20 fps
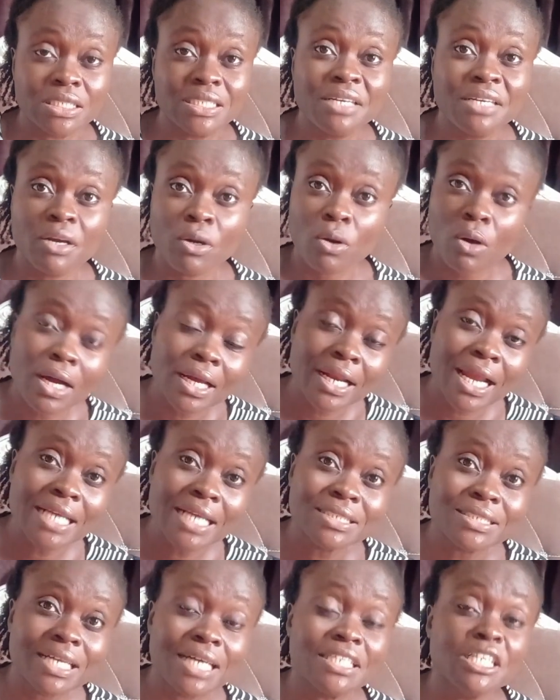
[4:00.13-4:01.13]
they
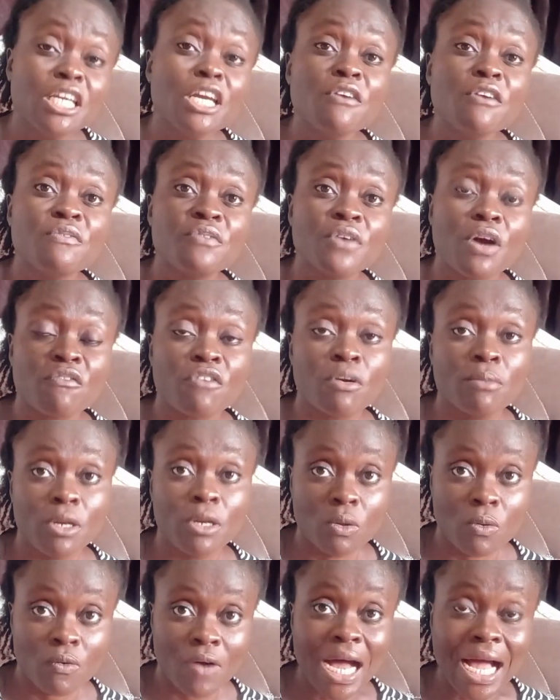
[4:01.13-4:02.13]
recognize that if you are from a
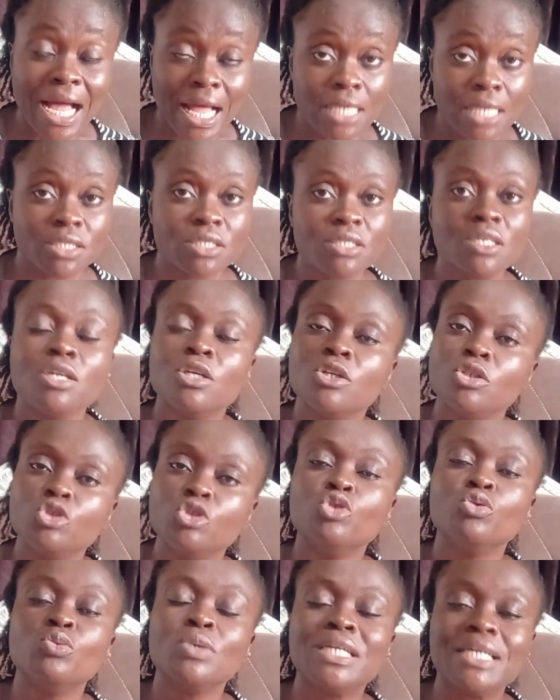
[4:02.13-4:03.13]
lower caste,
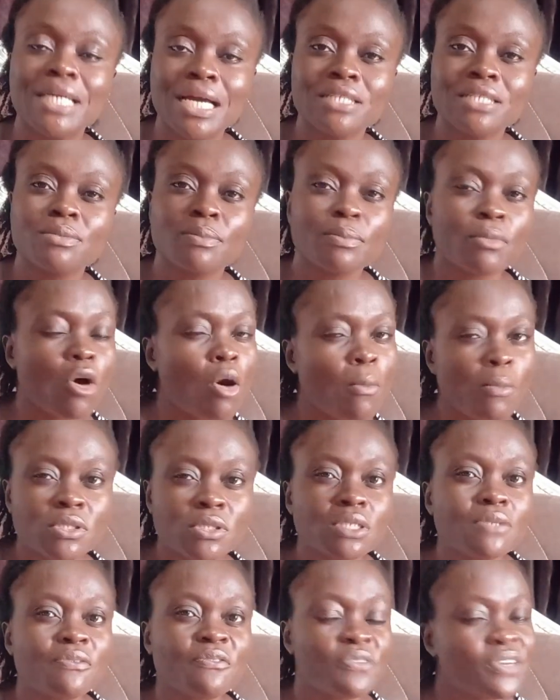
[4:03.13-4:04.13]
you will get
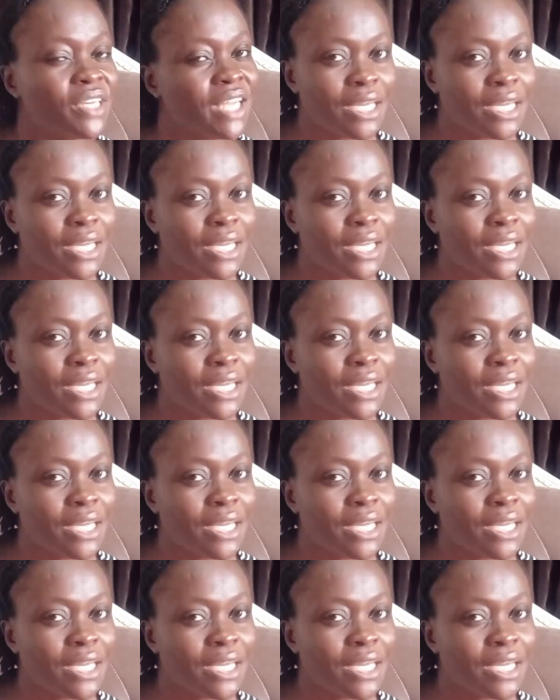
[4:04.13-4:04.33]
almost free